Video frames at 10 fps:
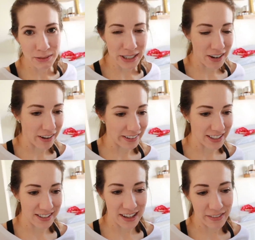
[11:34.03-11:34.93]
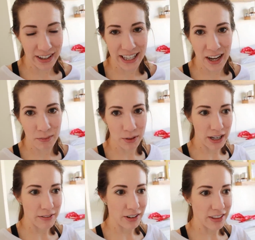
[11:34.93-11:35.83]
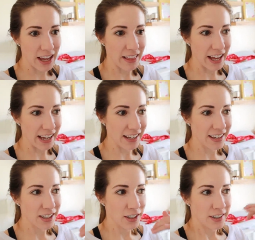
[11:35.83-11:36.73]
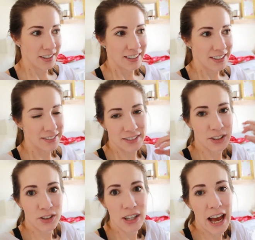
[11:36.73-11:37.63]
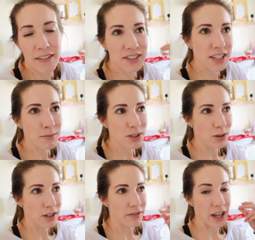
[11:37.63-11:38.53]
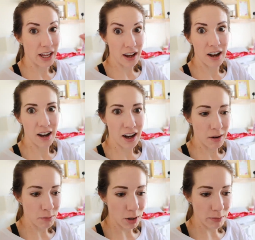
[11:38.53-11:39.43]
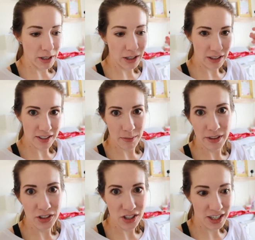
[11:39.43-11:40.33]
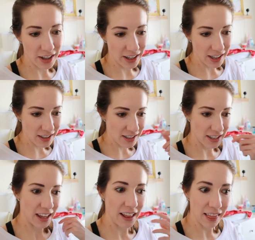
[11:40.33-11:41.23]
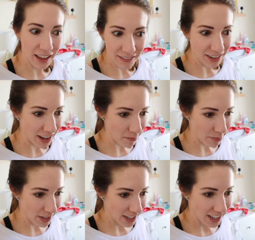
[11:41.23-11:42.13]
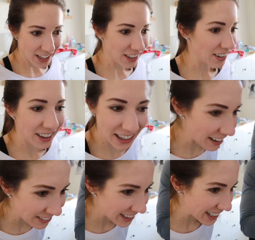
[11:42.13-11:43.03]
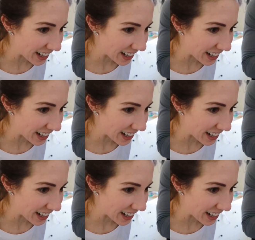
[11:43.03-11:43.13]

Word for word: what we call it, is leveling up, whenever they like have some sort of like aha moment and something just clicks. They level up. You're leveling